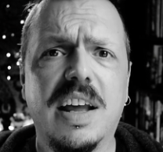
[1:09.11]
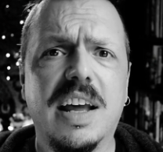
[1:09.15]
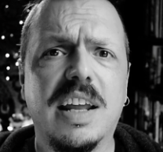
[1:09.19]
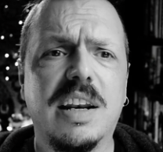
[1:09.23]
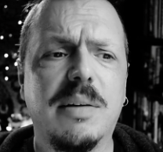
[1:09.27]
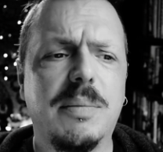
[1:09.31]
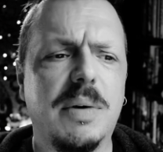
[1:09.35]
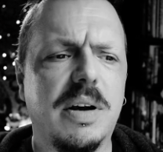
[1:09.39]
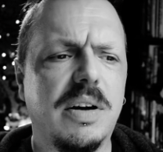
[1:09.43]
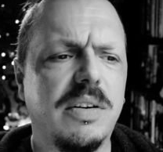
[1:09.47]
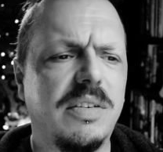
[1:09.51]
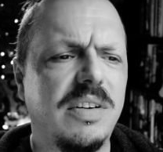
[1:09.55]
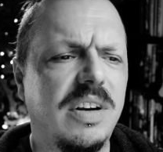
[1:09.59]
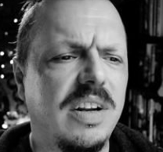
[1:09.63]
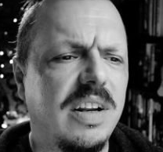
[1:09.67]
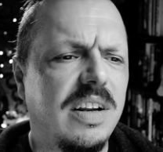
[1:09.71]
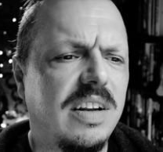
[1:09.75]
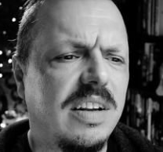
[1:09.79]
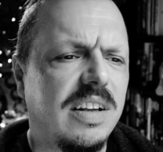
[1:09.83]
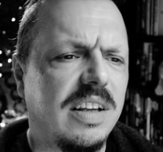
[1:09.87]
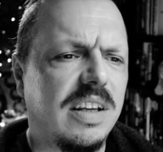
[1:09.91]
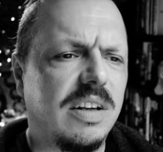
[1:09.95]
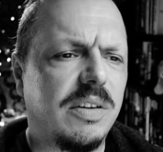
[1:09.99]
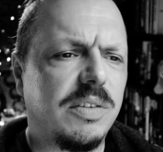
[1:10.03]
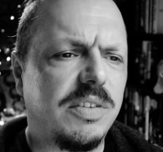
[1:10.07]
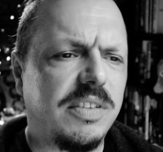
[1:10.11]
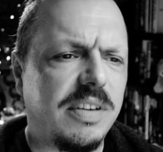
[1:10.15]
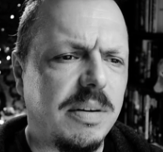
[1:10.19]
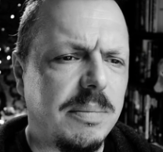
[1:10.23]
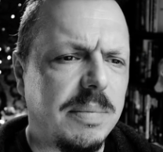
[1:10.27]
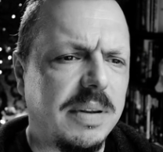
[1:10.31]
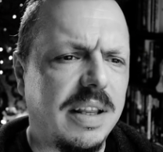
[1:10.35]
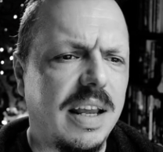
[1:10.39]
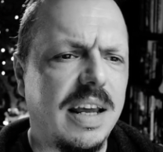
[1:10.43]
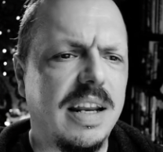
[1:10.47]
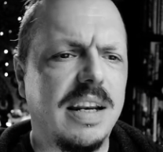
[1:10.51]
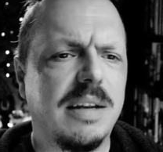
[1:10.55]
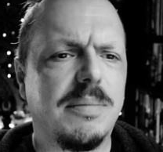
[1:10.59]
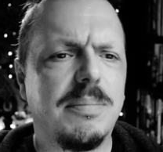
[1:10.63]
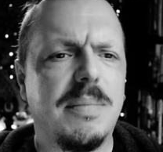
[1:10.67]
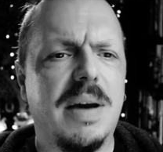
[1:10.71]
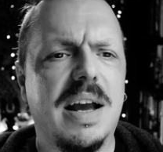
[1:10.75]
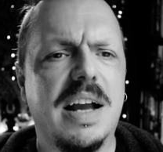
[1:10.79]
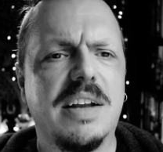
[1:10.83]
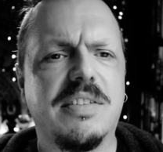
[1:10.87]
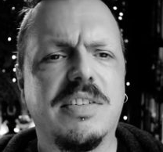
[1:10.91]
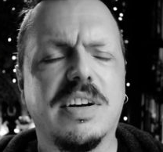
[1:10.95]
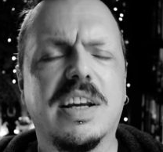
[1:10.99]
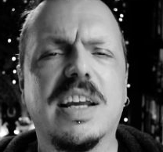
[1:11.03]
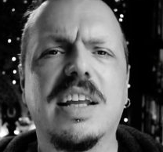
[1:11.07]
and about, you know, sympathetic
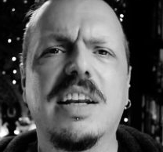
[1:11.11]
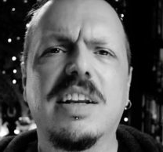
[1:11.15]
magic.